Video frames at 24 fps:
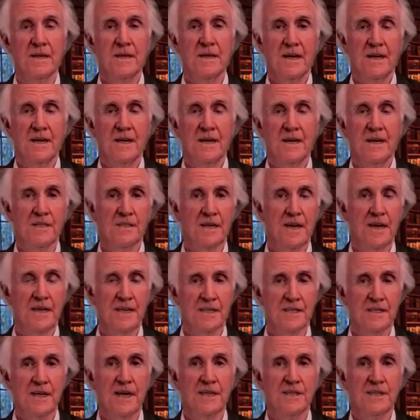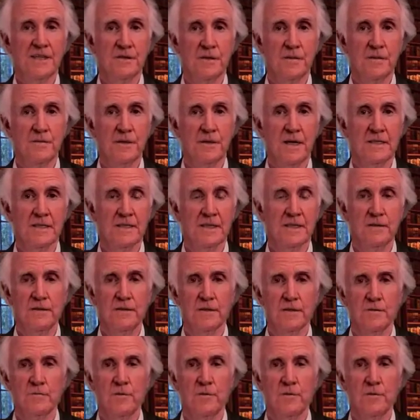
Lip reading: And I had a chat to him and I said, "Look,